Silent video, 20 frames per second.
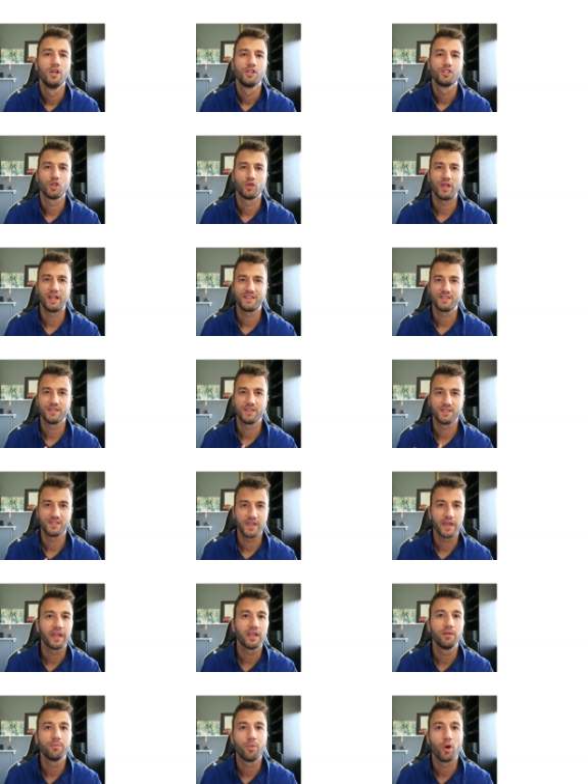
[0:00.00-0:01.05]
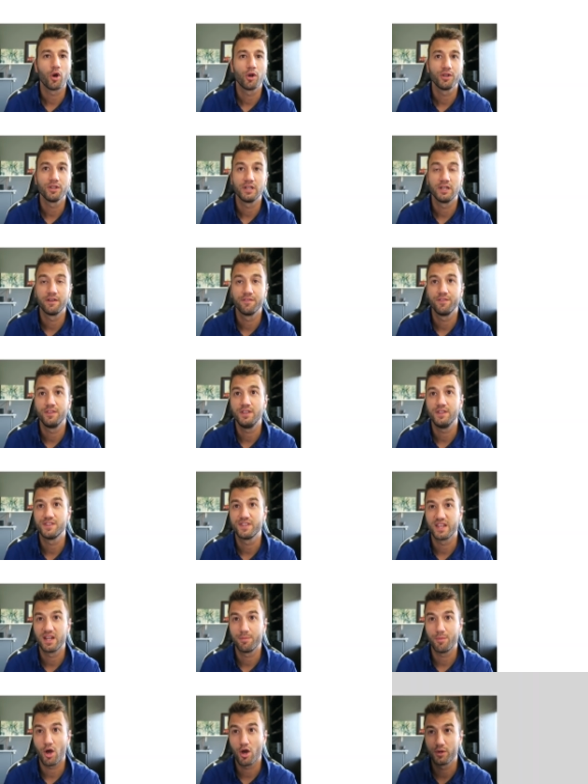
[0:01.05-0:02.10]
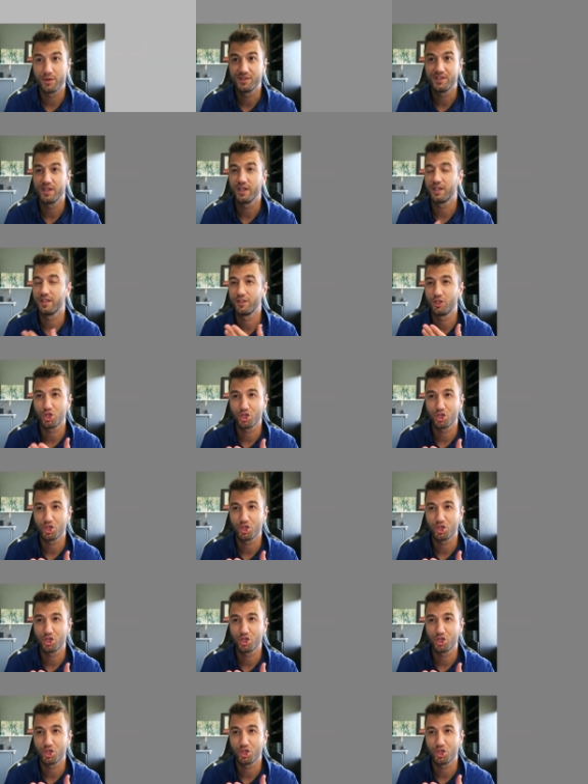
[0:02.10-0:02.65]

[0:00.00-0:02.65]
So that's the second part of the setup autosync.